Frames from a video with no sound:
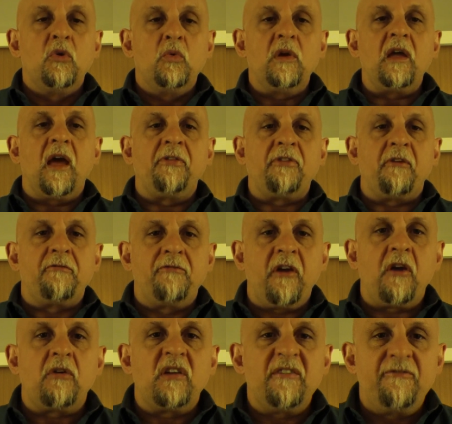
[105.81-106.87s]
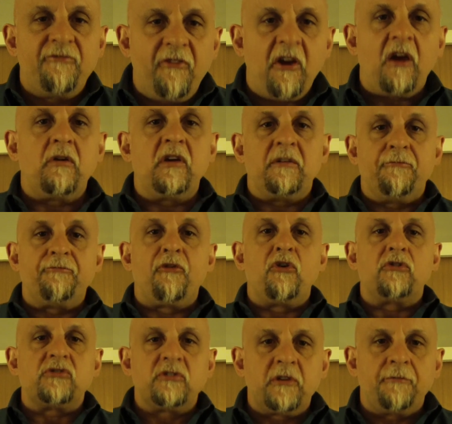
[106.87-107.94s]
We had the very, very
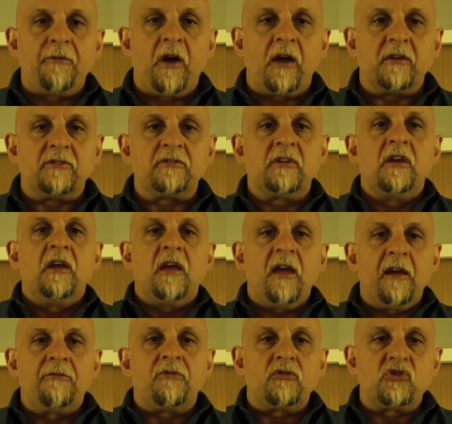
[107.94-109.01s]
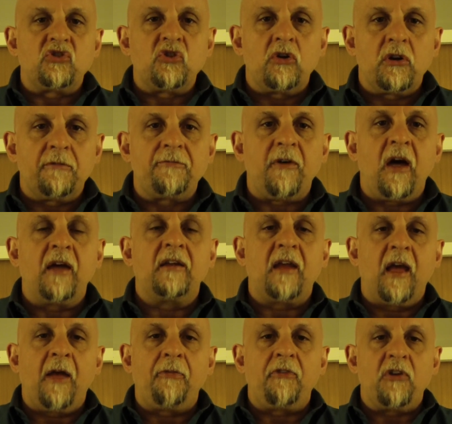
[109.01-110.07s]
first device ever certified
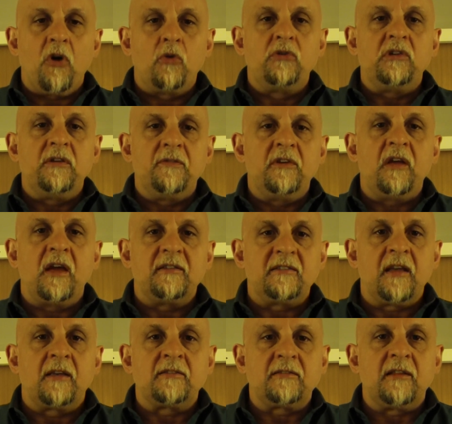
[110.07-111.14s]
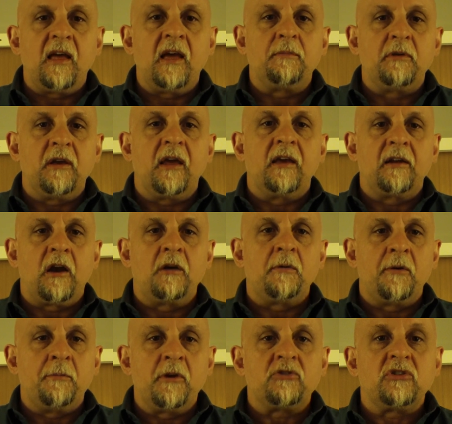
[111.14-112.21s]
at the O D V A test lab in Ann
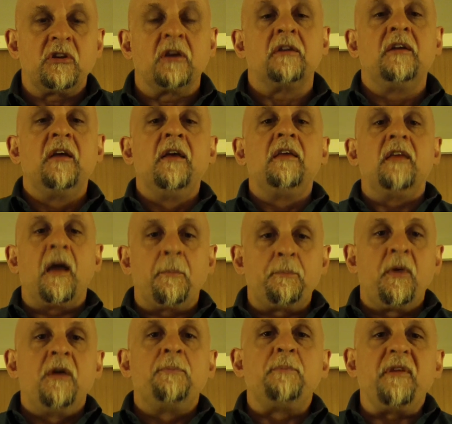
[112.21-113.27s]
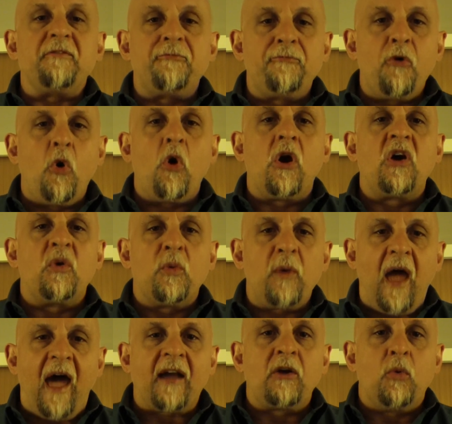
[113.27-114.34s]
Arbor, Michigan. Yep. Before
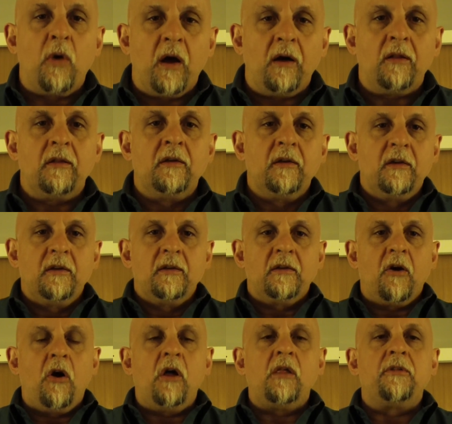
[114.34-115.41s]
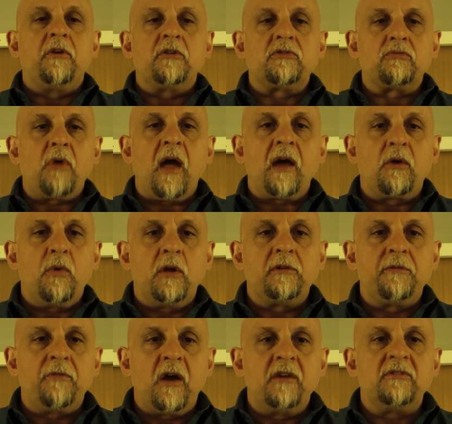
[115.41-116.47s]
Rockwell. All of those Rockwell
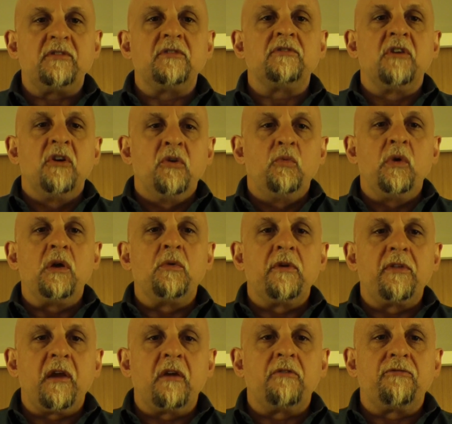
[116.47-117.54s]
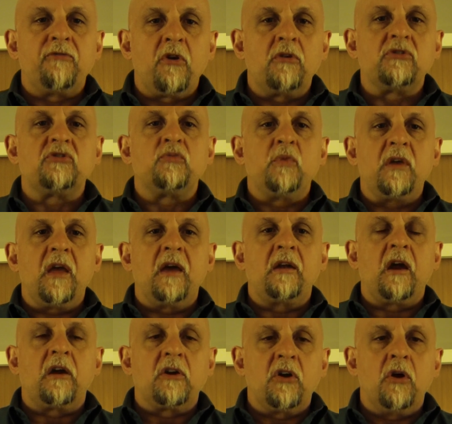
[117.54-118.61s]
devices, we were there first, we
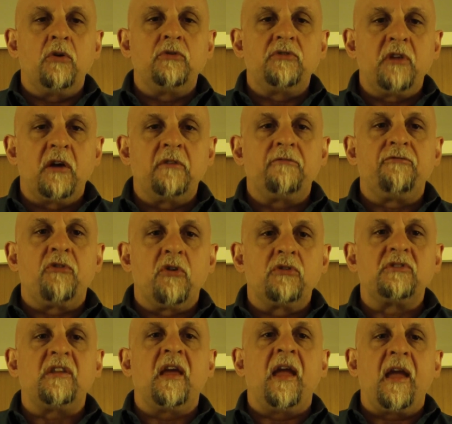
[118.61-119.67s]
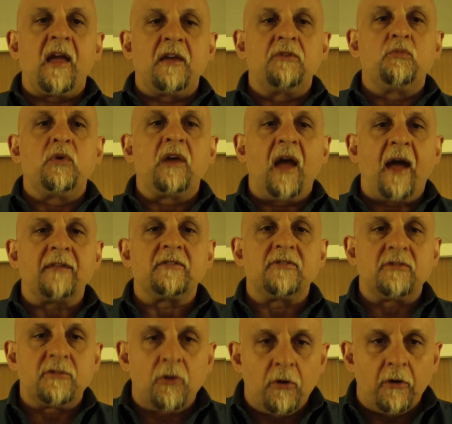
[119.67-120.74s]
had our code done first, and we got
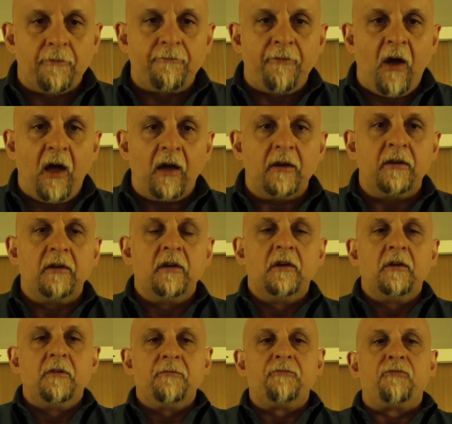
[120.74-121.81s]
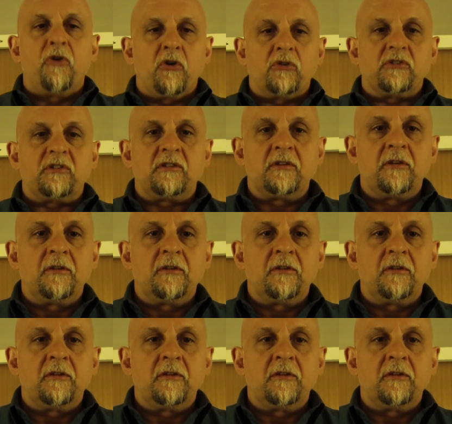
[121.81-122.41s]
certified first.